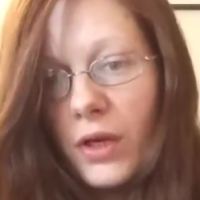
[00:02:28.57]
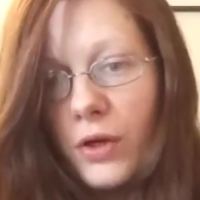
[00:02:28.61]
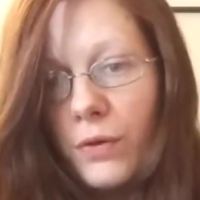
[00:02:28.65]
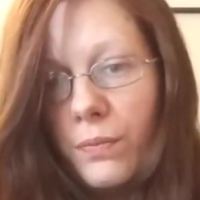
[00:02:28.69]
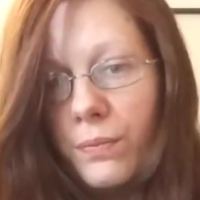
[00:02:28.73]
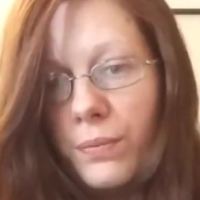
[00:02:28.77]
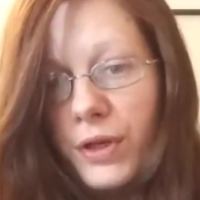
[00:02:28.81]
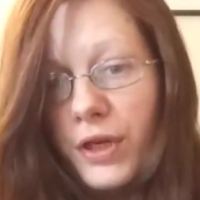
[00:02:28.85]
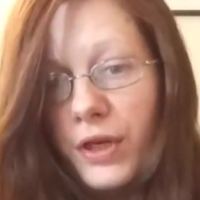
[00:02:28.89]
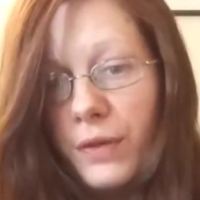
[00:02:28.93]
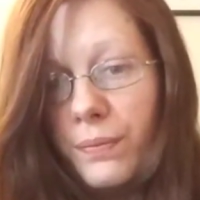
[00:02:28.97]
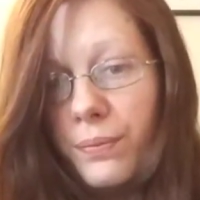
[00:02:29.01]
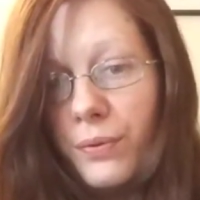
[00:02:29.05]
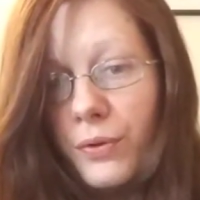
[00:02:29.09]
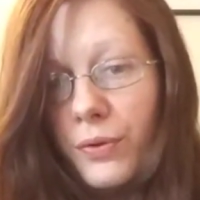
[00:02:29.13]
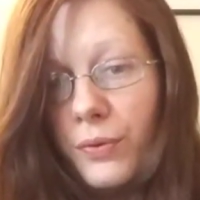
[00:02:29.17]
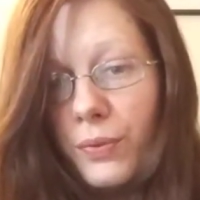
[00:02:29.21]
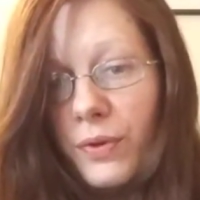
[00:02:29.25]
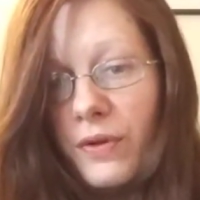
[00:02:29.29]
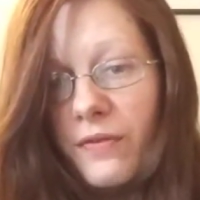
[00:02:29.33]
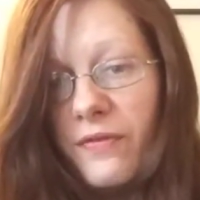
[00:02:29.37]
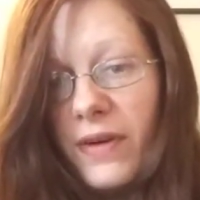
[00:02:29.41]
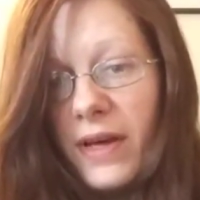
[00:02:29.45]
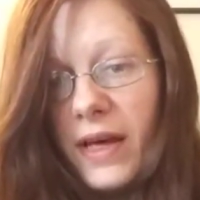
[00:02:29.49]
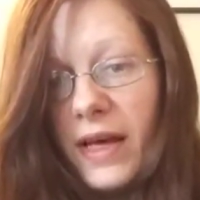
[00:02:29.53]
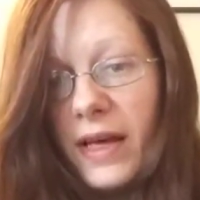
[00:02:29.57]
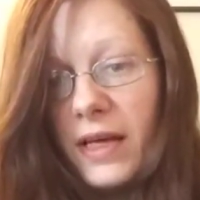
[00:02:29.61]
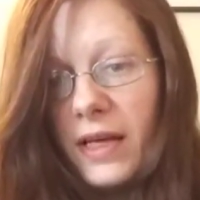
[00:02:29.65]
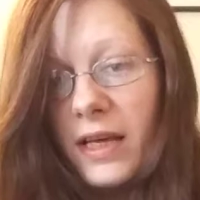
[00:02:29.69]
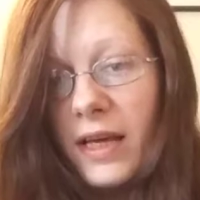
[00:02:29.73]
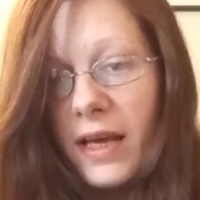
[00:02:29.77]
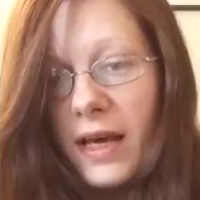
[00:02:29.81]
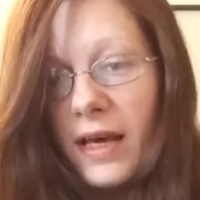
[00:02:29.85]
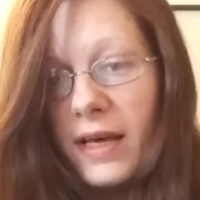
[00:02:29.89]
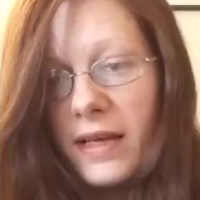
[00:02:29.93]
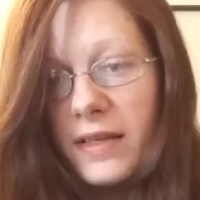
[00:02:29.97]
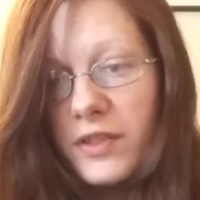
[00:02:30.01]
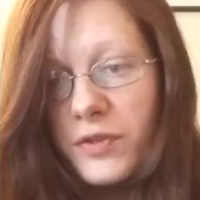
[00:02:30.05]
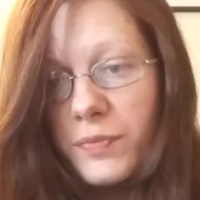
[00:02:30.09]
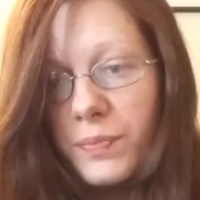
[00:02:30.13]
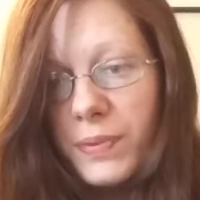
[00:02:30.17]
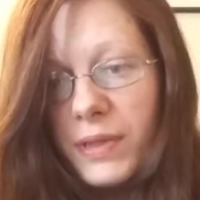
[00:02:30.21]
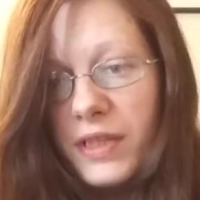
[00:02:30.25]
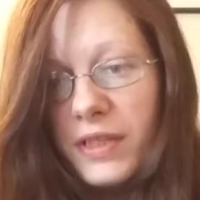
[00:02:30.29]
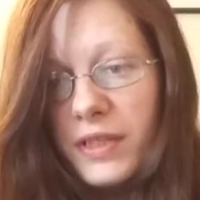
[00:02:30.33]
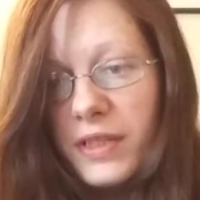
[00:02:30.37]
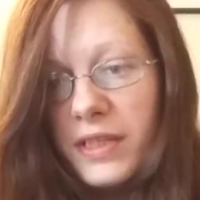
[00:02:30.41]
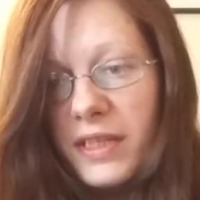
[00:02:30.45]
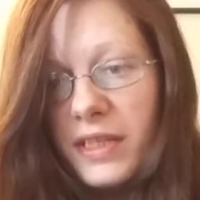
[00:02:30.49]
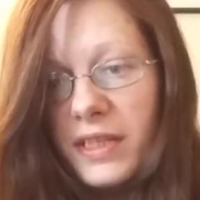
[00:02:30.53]
People with
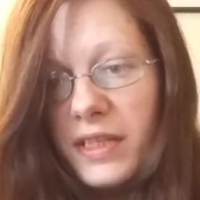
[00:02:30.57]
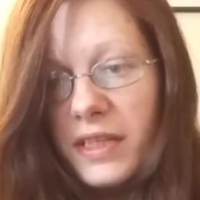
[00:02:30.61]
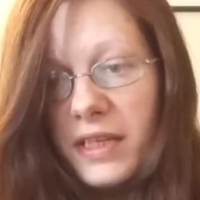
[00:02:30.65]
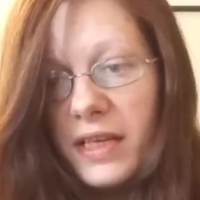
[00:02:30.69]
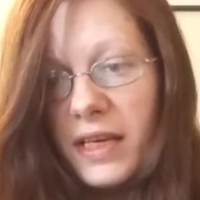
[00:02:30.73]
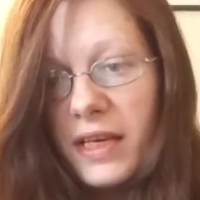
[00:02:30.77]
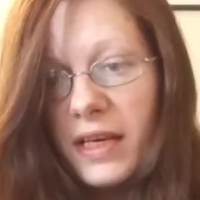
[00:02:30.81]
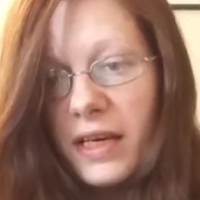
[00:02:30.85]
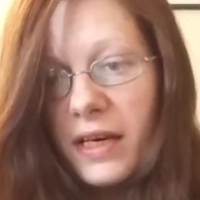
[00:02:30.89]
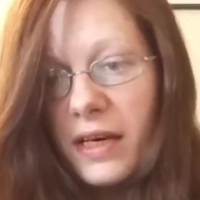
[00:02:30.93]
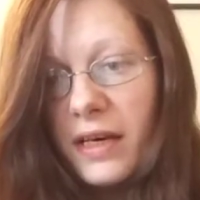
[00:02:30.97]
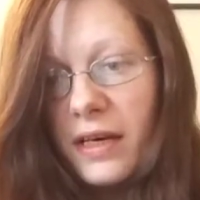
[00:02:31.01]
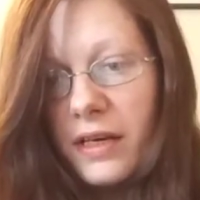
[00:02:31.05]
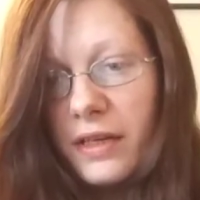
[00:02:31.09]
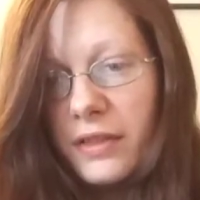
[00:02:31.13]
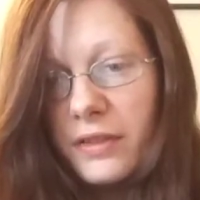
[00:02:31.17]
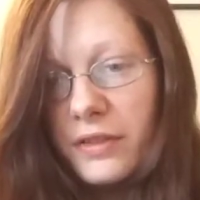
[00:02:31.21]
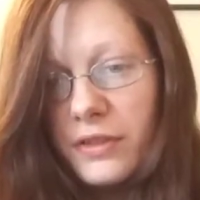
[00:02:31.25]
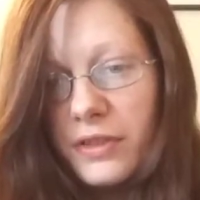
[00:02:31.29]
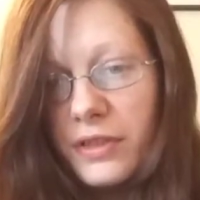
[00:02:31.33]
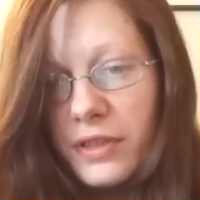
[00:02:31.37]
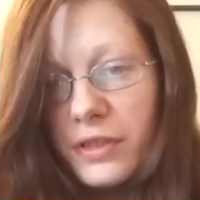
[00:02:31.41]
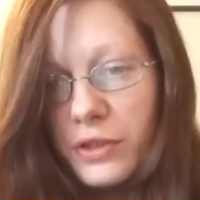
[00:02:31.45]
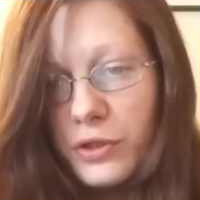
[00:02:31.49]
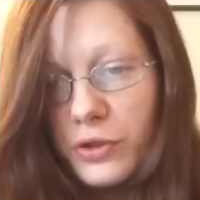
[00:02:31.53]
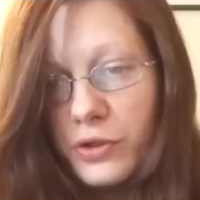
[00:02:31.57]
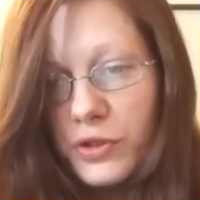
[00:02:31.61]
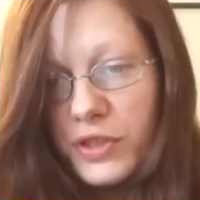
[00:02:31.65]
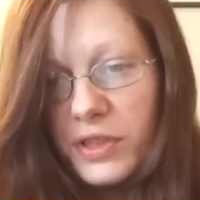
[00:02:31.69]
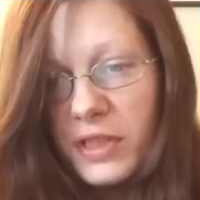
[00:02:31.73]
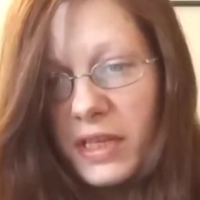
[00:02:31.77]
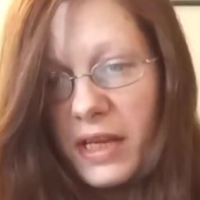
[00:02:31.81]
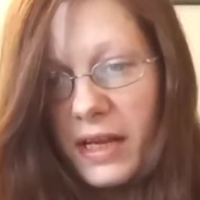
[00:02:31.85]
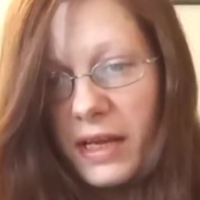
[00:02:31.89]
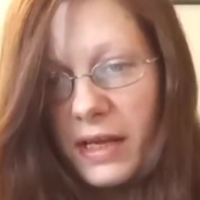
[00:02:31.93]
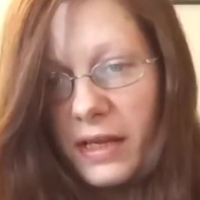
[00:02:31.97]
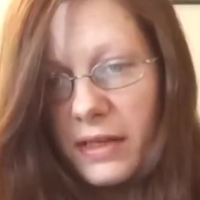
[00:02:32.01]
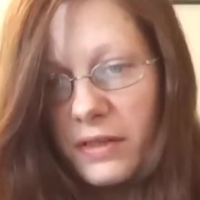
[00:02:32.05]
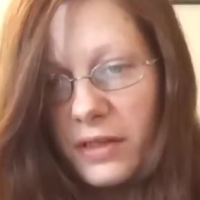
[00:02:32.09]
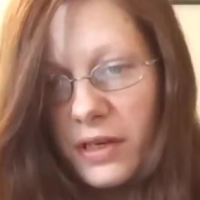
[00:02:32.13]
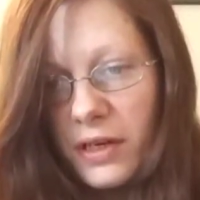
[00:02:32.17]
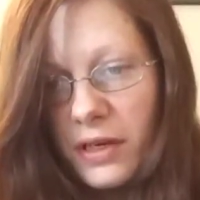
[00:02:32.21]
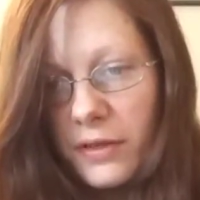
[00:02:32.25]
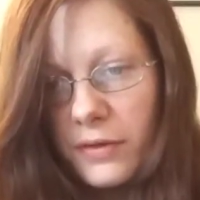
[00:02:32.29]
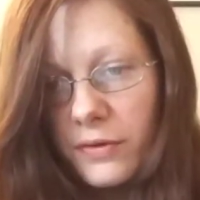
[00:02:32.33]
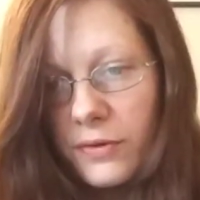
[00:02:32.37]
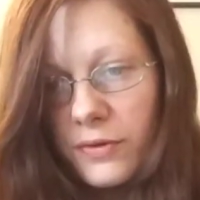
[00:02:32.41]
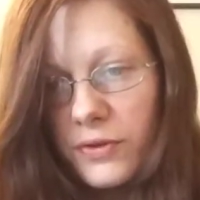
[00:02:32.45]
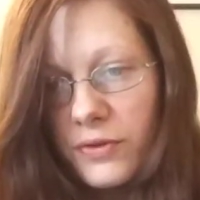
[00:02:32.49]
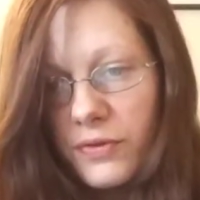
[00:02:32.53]
ASPD can't understand
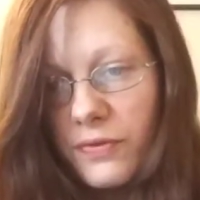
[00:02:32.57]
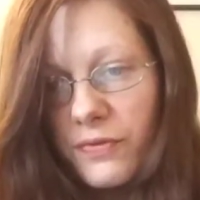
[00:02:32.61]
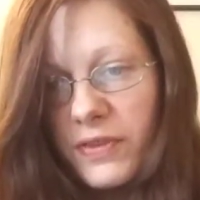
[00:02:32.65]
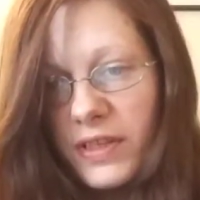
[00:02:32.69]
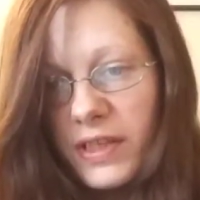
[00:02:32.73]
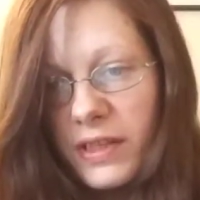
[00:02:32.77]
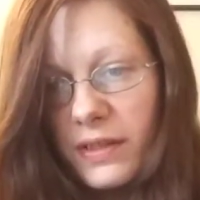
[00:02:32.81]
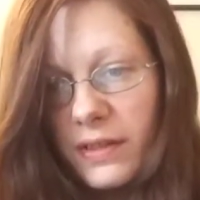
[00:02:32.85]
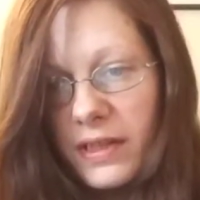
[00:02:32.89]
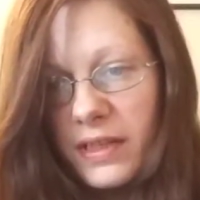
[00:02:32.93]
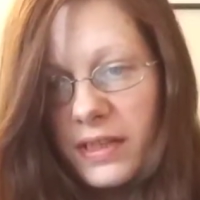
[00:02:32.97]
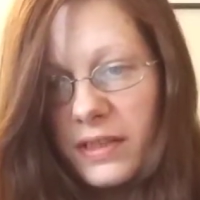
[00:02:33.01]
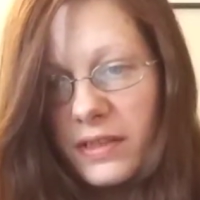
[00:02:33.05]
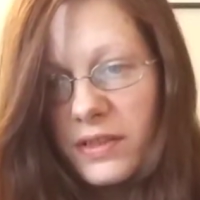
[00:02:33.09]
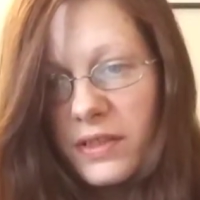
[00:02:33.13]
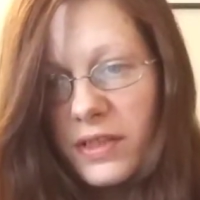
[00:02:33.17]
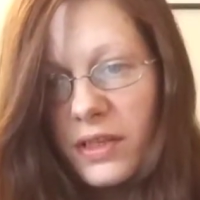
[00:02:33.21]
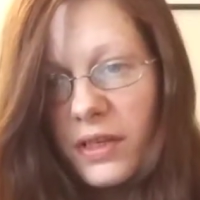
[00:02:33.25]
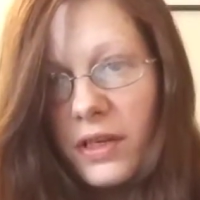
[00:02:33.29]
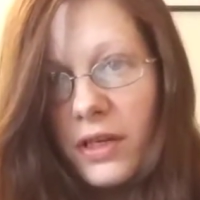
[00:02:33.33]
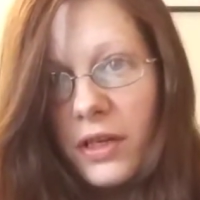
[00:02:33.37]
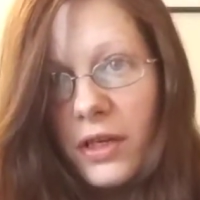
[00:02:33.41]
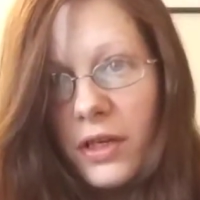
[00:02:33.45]
others' feelings.